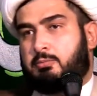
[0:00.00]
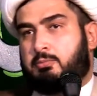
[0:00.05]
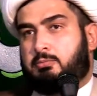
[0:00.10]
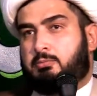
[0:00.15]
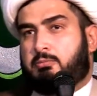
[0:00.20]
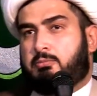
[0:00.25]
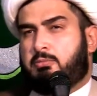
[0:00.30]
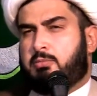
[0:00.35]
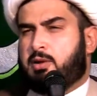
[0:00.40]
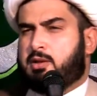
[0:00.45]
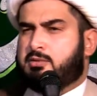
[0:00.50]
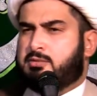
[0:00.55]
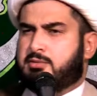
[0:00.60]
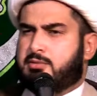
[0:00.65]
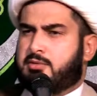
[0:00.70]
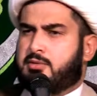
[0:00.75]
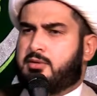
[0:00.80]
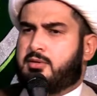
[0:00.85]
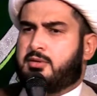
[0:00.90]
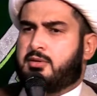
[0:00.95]
But
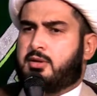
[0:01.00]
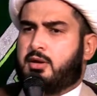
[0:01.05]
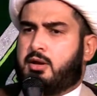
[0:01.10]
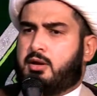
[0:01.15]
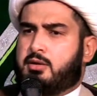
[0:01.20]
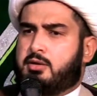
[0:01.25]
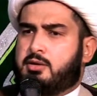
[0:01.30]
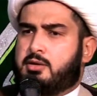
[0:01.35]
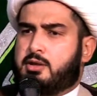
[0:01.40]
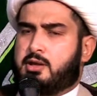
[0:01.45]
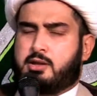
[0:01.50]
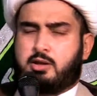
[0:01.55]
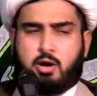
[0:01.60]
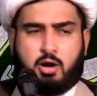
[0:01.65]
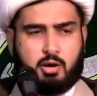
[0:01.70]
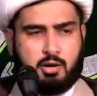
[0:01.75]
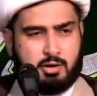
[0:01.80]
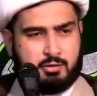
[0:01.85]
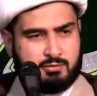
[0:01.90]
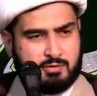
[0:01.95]
did
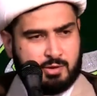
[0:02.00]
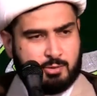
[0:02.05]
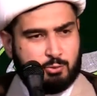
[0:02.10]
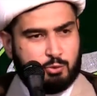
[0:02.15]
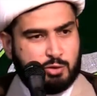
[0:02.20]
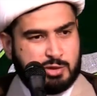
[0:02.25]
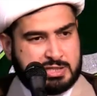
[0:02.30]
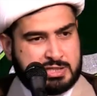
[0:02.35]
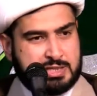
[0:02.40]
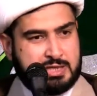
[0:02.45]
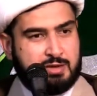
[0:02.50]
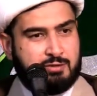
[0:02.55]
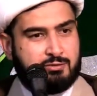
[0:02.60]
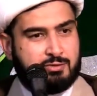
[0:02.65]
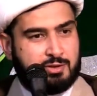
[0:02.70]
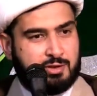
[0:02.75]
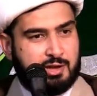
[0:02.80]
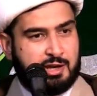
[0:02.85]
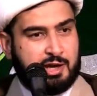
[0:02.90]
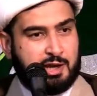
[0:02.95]
all of them receive
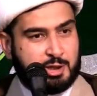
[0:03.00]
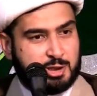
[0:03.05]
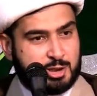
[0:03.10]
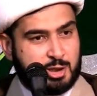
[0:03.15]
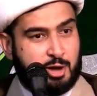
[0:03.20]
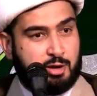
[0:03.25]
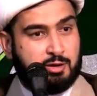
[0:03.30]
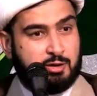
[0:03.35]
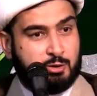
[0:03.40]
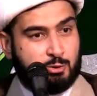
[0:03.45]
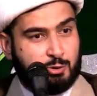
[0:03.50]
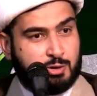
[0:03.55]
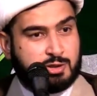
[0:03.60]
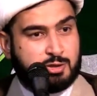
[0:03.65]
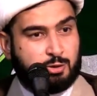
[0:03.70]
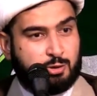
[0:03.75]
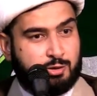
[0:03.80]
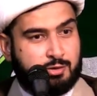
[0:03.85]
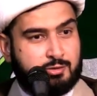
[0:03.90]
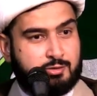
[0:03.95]
ihsan in
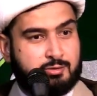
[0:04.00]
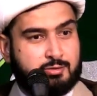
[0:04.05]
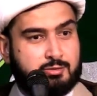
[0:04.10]
return?